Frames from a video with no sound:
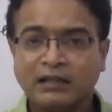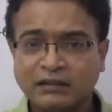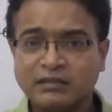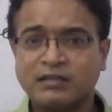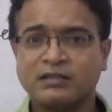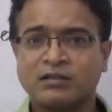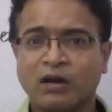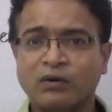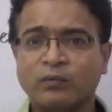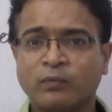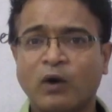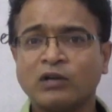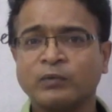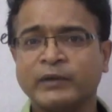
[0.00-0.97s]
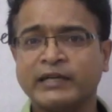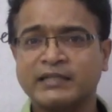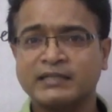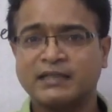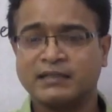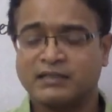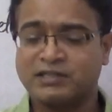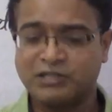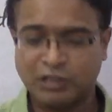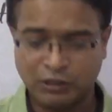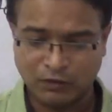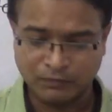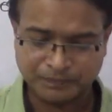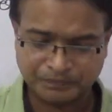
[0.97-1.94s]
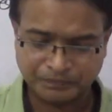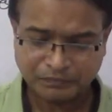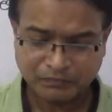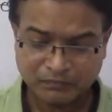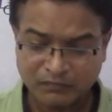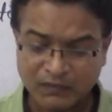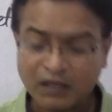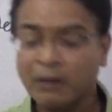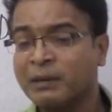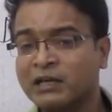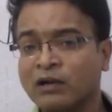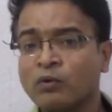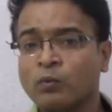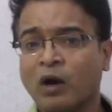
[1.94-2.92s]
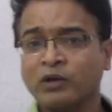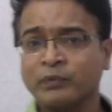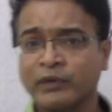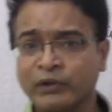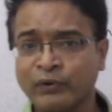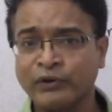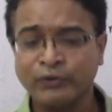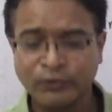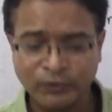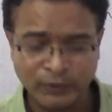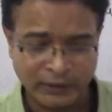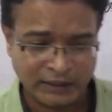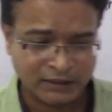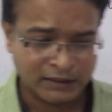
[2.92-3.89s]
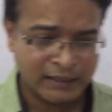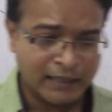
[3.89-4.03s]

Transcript: This is what we discussed till now. But now what we are going to do is,